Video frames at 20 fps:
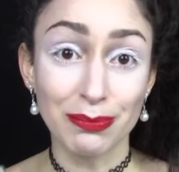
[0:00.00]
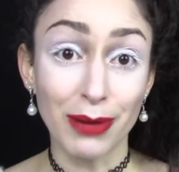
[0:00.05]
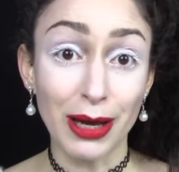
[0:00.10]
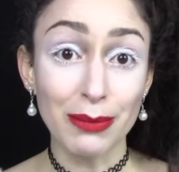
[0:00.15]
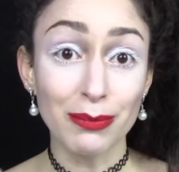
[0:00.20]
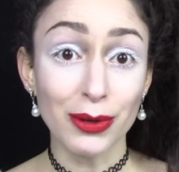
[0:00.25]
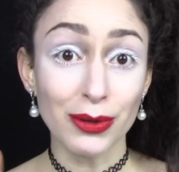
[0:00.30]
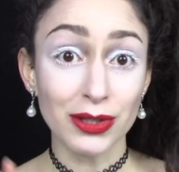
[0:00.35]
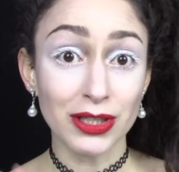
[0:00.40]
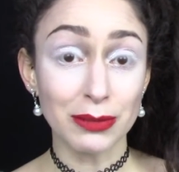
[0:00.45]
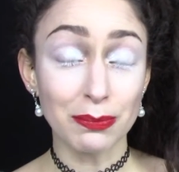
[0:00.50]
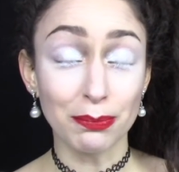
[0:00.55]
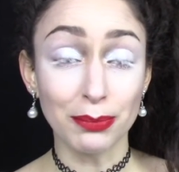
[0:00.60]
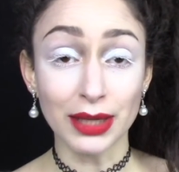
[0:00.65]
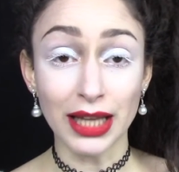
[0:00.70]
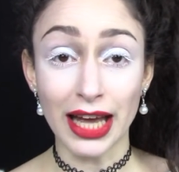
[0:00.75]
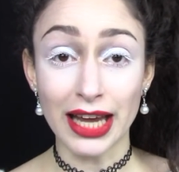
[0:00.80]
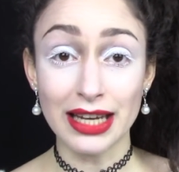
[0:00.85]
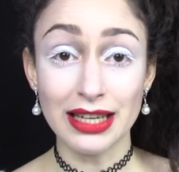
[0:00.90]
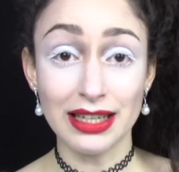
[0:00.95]
my most
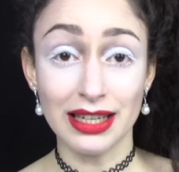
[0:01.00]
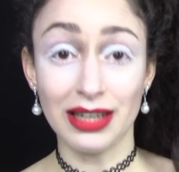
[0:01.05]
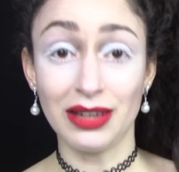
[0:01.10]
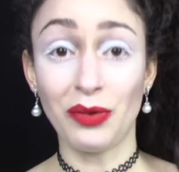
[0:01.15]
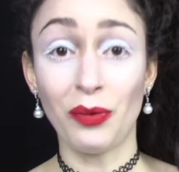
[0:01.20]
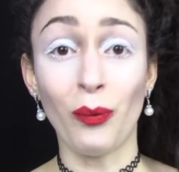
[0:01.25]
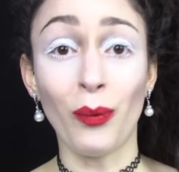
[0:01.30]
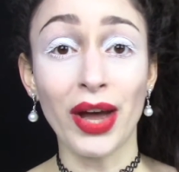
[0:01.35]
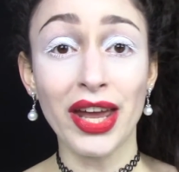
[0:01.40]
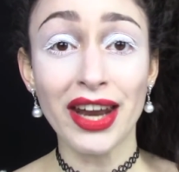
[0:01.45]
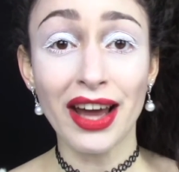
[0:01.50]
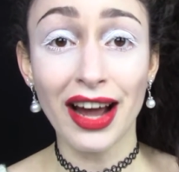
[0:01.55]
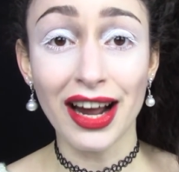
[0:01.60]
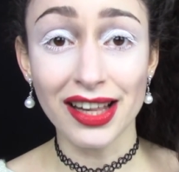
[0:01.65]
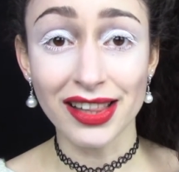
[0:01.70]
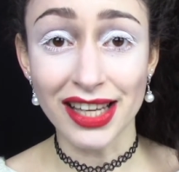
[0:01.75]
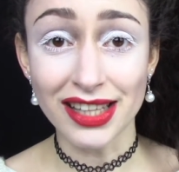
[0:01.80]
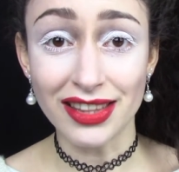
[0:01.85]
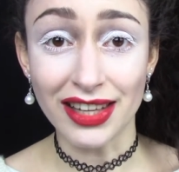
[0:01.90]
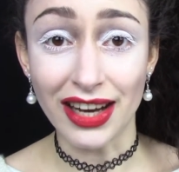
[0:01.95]
blinding white
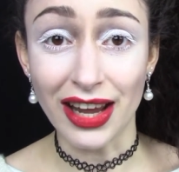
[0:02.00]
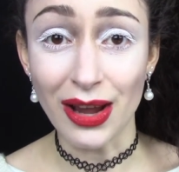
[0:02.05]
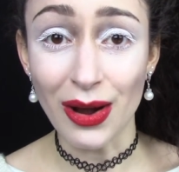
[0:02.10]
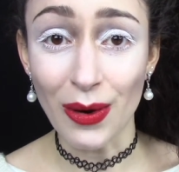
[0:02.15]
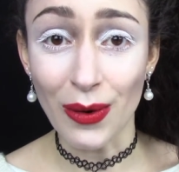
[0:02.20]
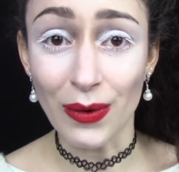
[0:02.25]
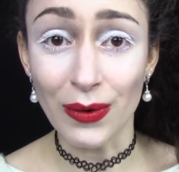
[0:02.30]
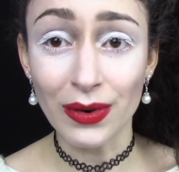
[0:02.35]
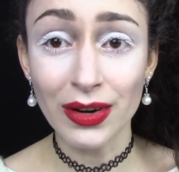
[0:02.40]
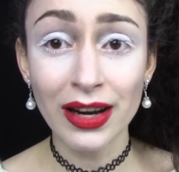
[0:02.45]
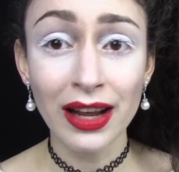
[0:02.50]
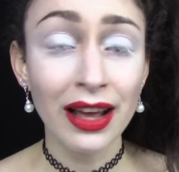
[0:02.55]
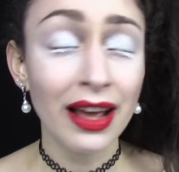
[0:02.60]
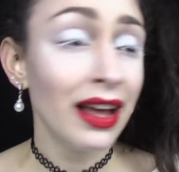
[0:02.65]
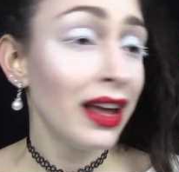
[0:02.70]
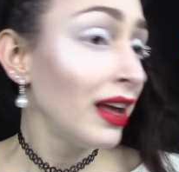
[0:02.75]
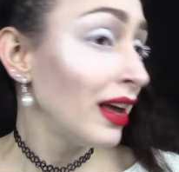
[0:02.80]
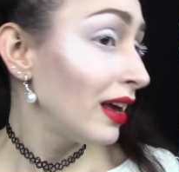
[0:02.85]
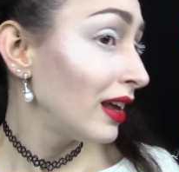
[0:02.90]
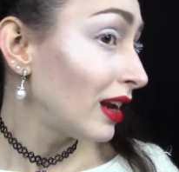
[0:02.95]
highlight that I own.
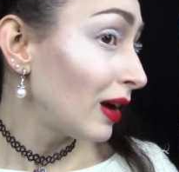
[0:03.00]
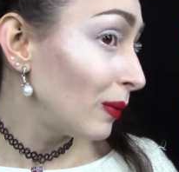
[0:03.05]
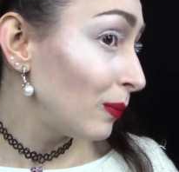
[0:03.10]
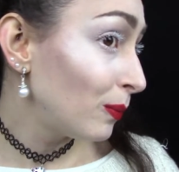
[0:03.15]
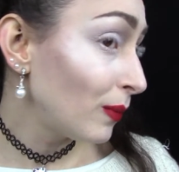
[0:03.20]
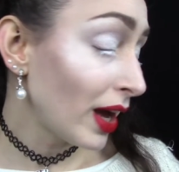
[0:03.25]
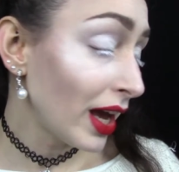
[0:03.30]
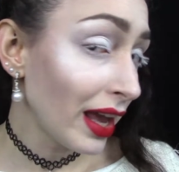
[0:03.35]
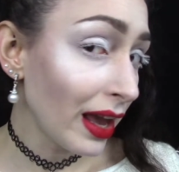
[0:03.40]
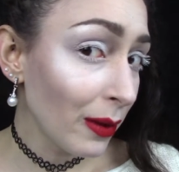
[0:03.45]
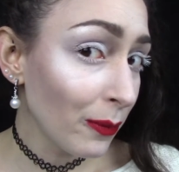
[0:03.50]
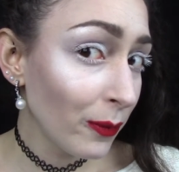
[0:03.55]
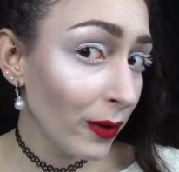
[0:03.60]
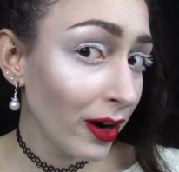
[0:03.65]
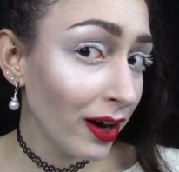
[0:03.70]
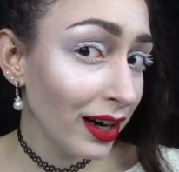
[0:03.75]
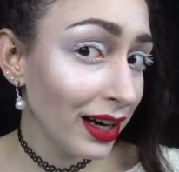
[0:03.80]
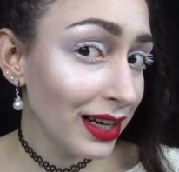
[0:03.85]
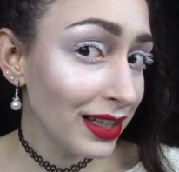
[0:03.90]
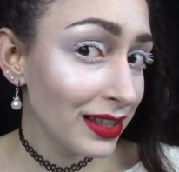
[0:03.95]
And I'm, I am
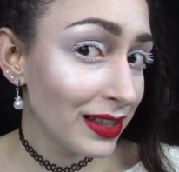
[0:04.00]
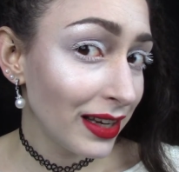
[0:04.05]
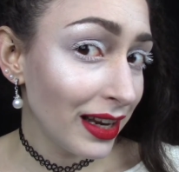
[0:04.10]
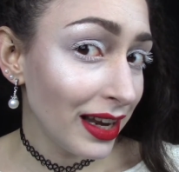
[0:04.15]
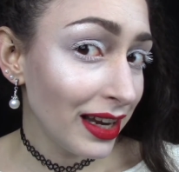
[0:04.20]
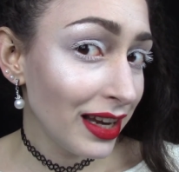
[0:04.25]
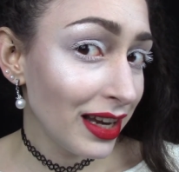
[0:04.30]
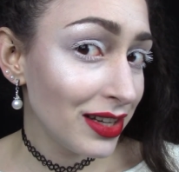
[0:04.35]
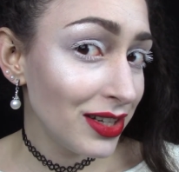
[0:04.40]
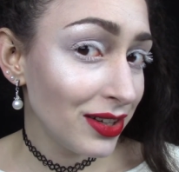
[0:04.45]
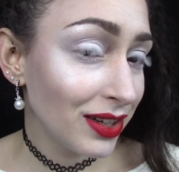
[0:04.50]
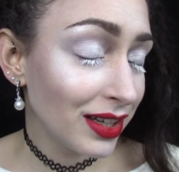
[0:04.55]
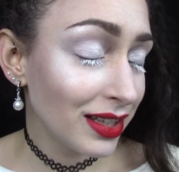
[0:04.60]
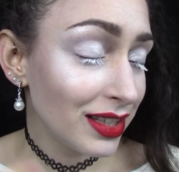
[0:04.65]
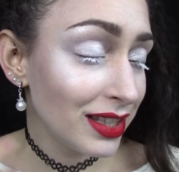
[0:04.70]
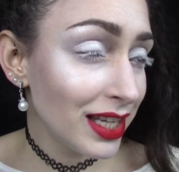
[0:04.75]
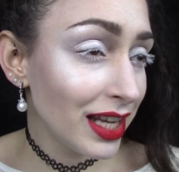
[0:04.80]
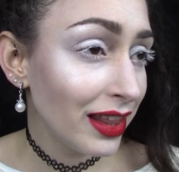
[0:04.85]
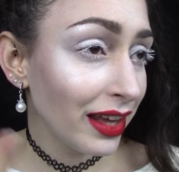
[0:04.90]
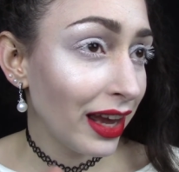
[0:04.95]
wearing it today. As you can
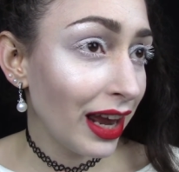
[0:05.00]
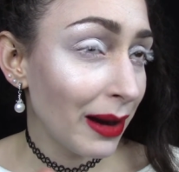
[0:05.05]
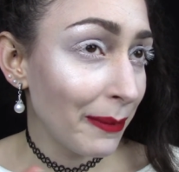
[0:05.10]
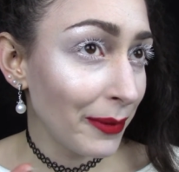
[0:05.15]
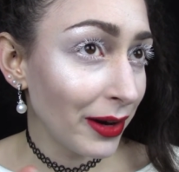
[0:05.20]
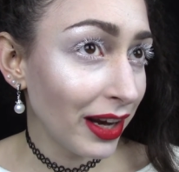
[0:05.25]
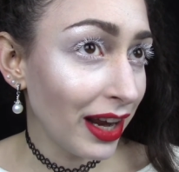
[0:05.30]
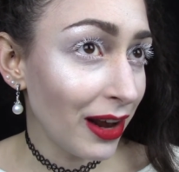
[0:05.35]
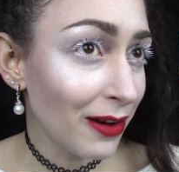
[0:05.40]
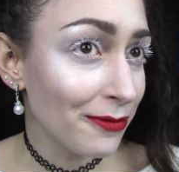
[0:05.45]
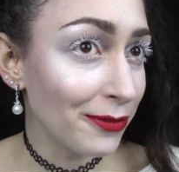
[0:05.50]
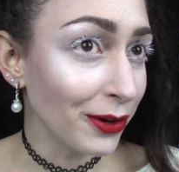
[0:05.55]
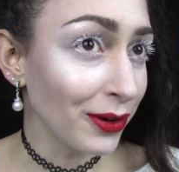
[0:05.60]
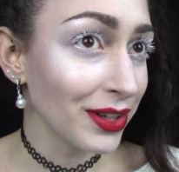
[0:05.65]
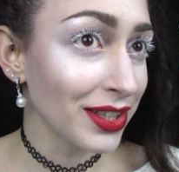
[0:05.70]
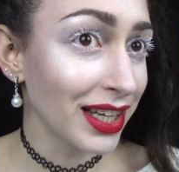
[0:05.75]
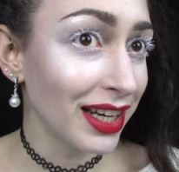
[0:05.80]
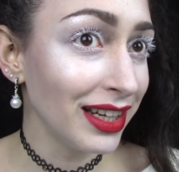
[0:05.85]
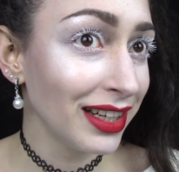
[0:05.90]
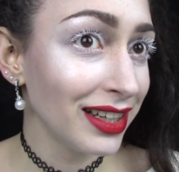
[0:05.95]
see, the camera can't
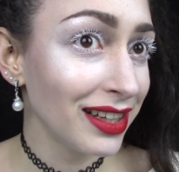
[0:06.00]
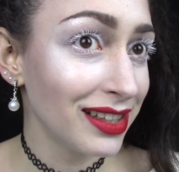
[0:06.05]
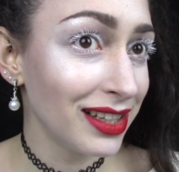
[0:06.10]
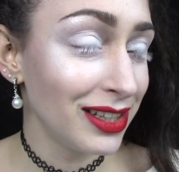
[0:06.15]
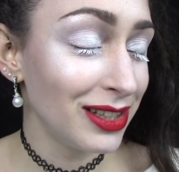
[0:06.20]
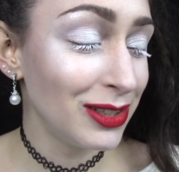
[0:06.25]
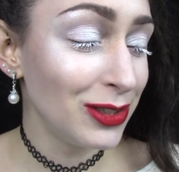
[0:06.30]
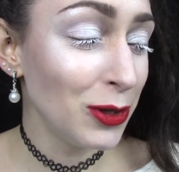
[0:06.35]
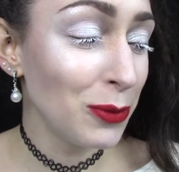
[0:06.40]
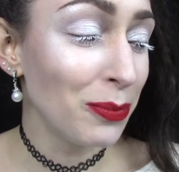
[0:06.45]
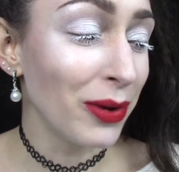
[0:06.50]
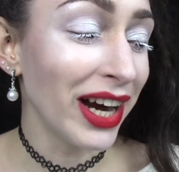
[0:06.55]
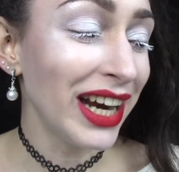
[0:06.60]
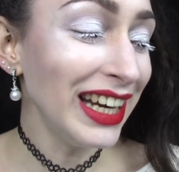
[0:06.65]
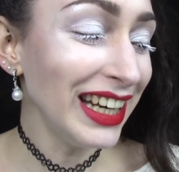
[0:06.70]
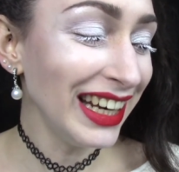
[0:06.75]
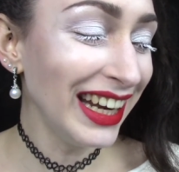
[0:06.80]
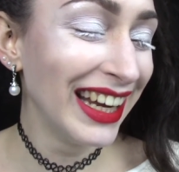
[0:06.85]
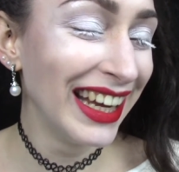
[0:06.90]
focus on it because it's too bright.